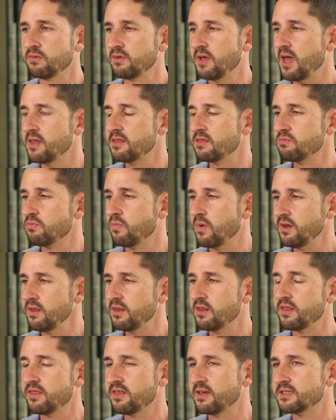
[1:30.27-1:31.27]
and one of
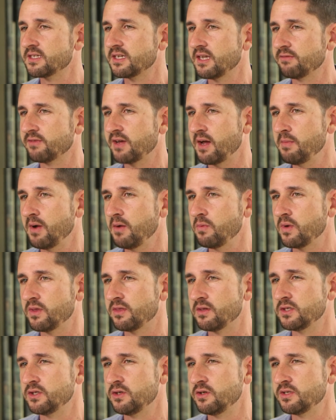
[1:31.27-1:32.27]
the things that they've come up with
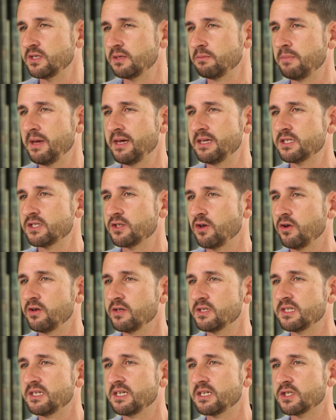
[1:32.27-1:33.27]
is using BareStone
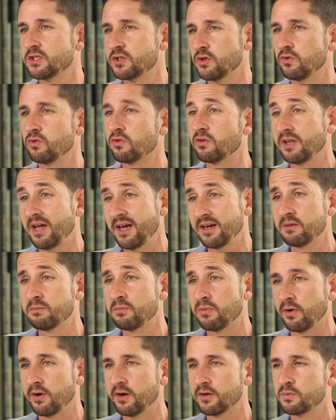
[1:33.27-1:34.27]
as an external cladding
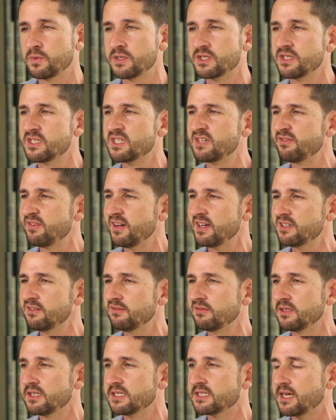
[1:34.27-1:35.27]
product, which is
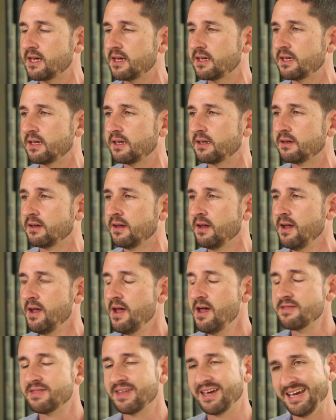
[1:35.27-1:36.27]
effectively taking
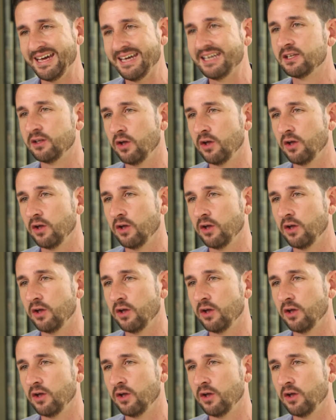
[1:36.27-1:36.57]
the heat